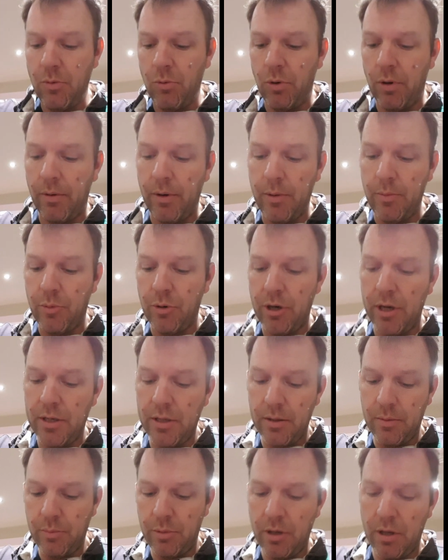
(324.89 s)
all our own
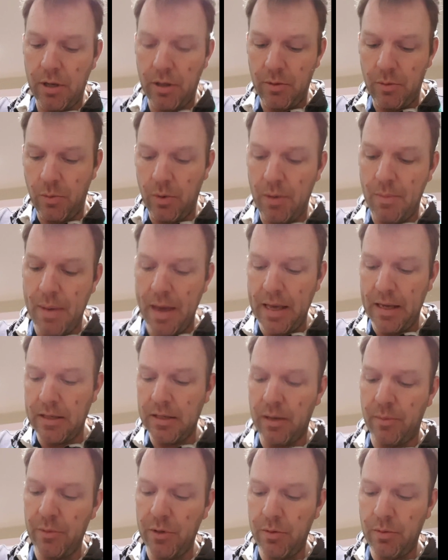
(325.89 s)
bread, but we make
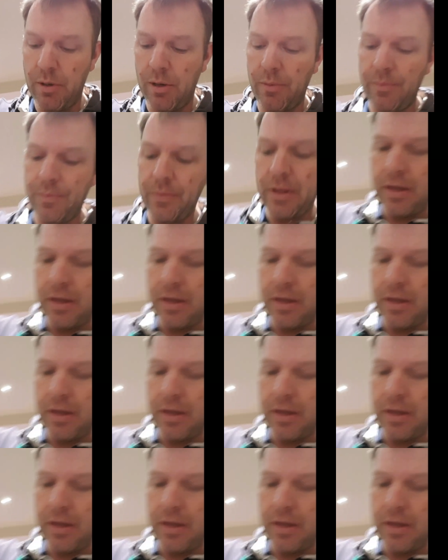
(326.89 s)
some as well.